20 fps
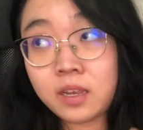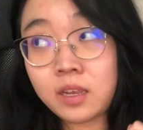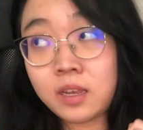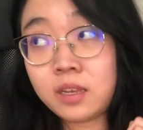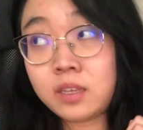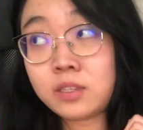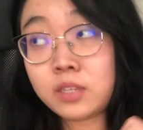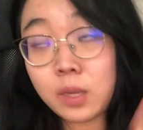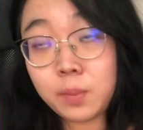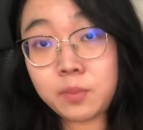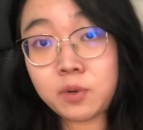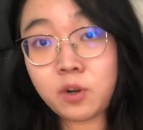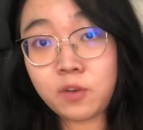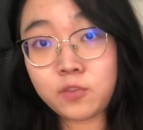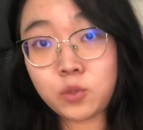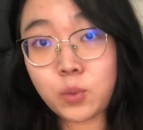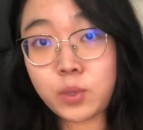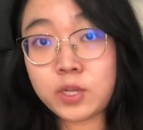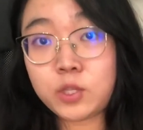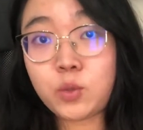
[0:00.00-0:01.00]
summer of
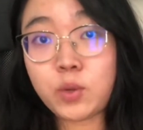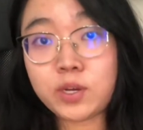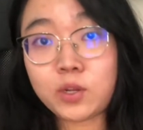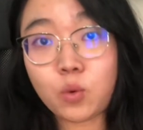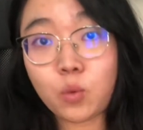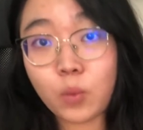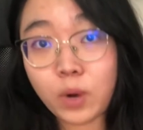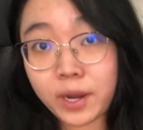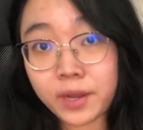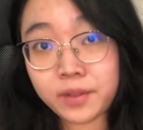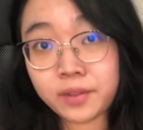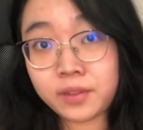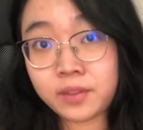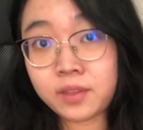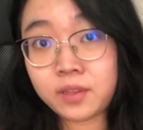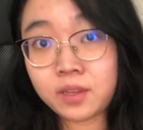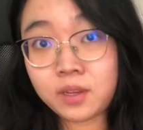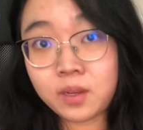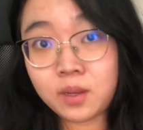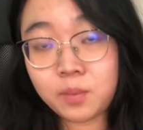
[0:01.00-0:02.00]
2021,
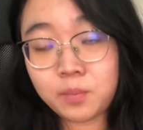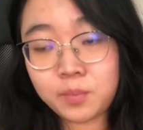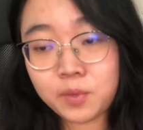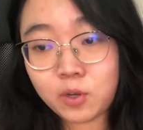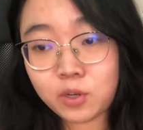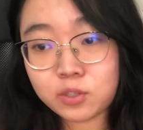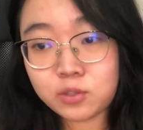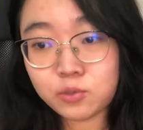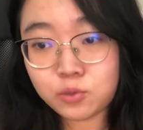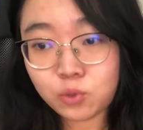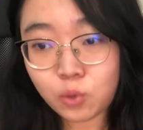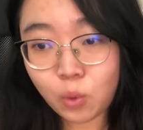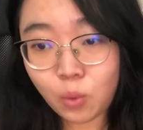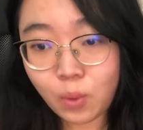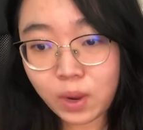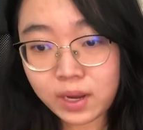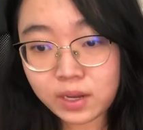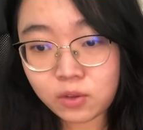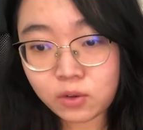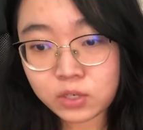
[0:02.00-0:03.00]
because you don't
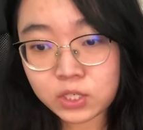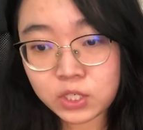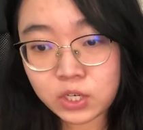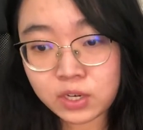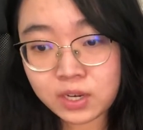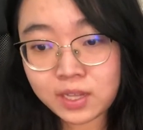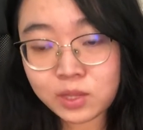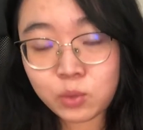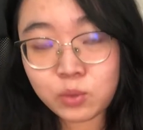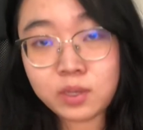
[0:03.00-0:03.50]
want your GRE to